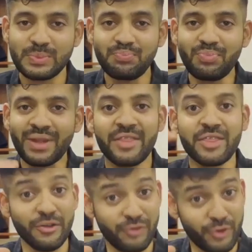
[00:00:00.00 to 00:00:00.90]
And then
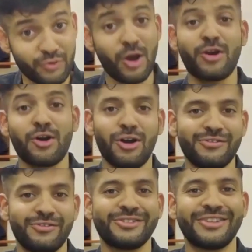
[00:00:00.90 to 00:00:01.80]
if you've got all of
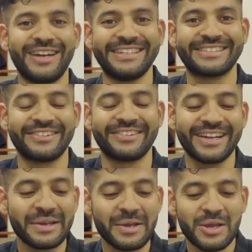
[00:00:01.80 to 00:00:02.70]
this right,
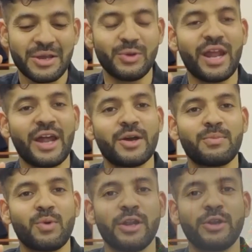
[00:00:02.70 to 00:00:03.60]
correct, you'll end up
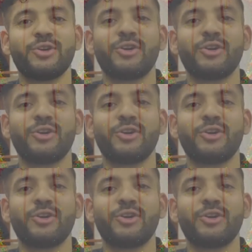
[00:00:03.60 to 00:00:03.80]
going to the